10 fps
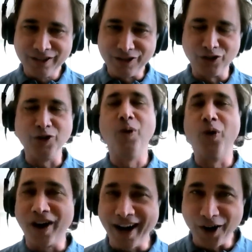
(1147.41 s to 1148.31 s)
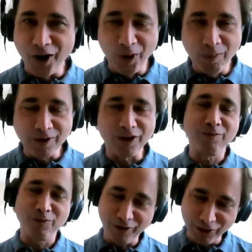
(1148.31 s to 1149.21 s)
to do more at home,
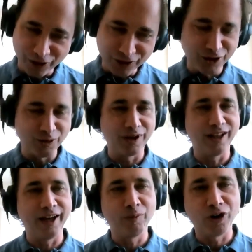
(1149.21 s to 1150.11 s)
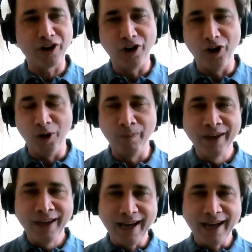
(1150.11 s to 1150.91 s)
or we learn to do a lot more at home.